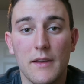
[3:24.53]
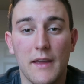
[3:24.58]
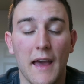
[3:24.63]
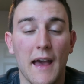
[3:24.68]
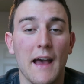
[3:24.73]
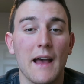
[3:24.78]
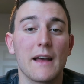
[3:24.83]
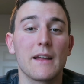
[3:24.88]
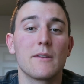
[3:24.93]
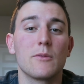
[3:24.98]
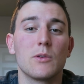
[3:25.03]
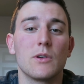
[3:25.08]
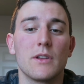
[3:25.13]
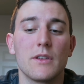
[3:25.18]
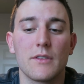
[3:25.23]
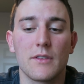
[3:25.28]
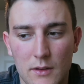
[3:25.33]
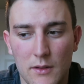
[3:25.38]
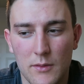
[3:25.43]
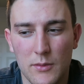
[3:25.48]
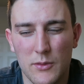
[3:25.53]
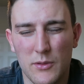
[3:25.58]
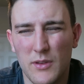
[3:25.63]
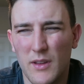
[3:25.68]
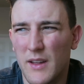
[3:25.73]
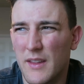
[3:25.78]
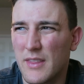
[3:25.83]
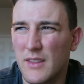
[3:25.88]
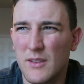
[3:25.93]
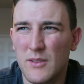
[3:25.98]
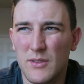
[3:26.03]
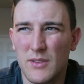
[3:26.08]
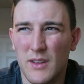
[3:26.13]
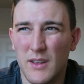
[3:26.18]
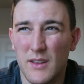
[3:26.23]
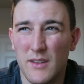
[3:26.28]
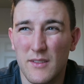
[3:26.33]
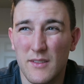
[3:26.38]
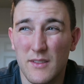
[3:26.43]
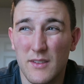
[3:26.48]
CAD I think it was
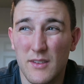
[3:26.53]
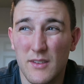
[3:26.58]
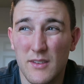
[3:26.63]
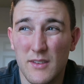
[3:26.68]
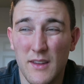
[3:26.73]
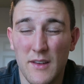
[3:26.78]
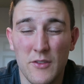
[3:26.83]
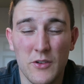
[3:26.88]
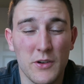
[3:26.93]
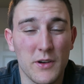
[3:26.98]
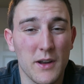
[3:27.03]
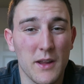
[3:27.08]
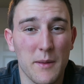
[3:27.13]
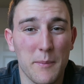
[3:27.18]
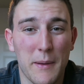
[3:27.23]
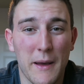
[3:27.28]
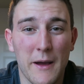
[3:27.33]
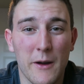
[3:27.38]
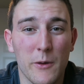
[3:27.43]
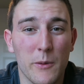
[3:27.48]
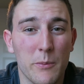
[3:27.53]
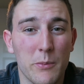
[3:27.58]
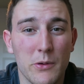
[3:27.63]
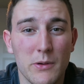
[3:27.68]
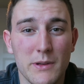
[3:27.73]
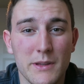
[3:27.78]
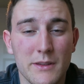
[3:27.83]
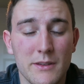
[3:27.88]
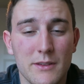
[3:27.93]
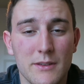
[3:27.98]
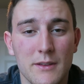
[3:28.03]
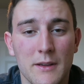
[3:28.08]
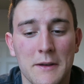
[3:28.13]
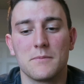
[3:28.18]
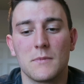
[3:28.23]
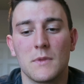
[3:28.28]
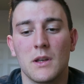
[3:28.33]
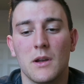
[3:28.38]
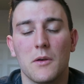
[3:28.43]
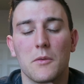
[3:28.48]
like 7 or 8
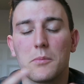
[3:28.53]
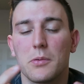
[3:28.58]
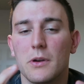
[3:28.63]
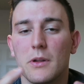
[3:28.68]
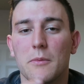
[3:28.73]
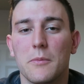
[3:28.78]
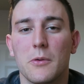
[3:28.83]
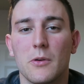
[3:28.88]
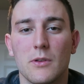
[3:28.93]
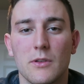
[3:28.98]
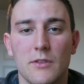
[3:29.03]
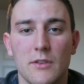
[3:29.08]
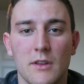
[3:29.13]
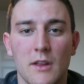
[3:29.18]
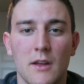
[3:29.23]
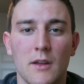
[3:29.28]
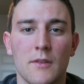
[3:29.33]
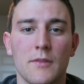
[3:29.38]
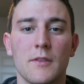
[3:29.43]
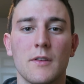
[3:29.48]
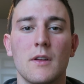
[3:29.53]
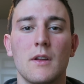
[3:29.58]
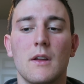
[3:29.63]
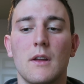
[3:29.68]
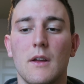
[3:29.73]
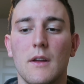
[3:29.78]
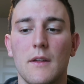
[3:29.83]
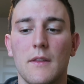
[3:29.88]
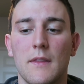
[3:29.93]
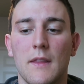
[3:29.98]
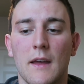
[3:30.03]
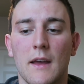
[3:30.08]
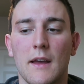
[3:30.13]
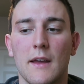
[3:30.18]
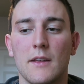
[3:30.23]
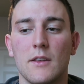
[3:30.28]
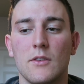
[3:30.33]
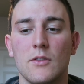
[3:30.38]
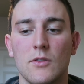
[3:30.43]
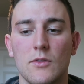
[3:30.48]
PowerPoints, pretty important stuff
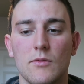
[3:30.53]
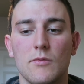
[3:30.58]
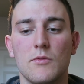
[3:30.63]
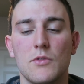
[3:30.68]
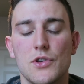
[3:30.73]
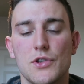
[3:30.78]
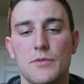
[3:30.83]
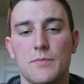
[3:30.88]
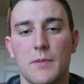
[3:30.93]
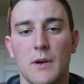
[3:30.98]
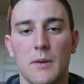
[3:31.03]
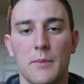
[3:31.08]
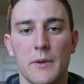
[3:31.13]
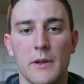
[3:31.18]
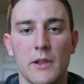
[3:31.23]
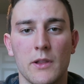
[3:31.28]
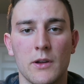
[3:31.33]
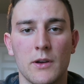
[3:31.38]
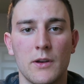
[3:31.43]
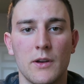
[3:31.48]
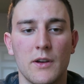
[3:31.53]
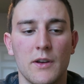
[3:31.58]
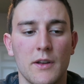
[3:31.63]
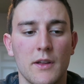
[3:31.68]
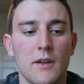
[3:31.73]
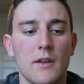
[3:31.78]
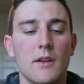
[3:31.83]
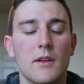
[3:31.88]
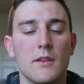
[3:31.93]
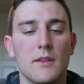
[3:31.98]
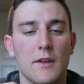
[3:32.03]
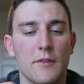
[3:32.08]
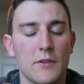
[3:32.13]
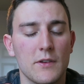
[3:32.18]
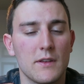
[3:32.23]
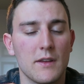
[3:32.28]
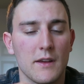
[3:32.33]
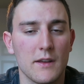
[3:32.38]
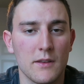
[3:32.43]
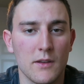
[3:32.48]
that you should probably learn.
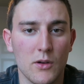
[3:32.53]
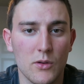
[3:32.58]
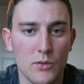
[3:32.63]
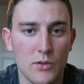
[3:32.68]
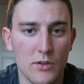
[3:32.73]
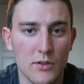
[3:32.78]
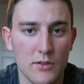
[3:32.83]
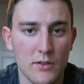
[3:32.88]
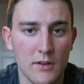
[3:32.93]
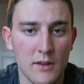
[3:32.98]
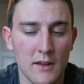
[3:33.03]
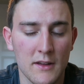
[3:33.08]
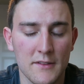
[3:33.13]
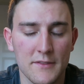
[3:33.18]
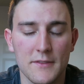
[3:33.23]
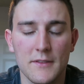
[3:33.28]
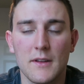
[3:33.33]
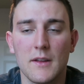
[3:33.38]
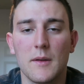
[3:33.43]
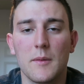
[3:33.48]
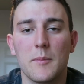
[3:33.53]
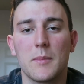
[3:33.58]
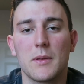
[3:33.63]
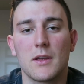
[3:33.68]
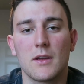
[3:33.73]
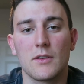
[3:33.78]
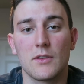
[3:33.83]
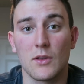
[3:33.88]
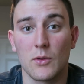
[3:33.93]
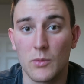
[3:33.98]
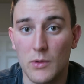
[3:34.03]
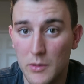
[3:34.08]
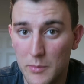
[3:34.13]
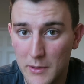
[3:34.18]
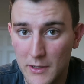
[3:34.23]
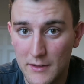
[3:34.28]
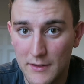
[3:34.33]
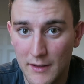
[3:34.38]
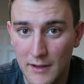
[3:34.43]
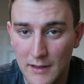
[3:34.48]
Definitely take notes and stuff, because there will
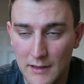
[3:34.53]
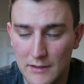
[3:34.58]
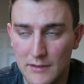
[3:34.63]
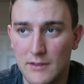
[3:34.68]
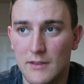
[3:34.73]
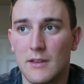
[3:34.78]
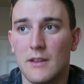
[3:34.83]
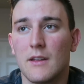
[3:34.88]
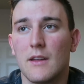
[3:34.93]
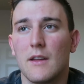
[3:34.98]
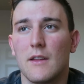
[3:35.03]
be a test.